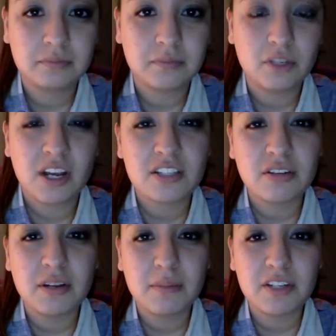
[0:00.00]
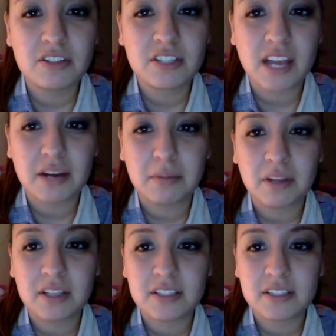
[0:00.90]
You guys already made your scatter
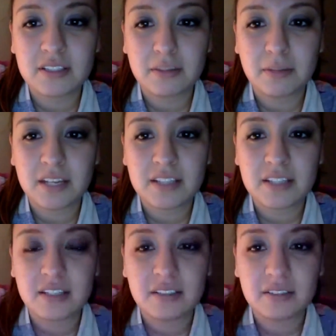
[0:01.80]
plots, I'm guessing?